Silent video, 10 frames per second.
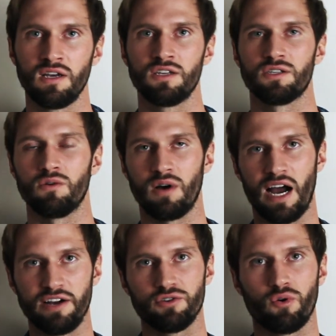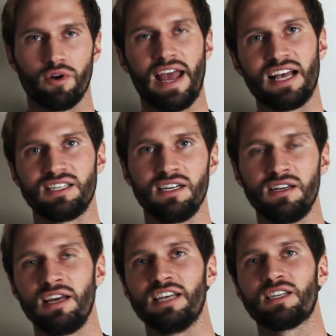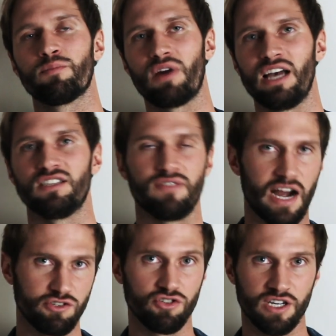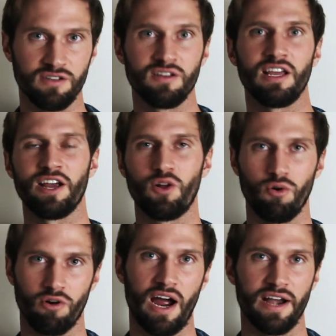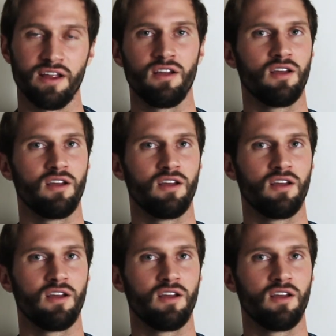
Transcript: So hydrochloric acid is comprised of hydrogen and chloride.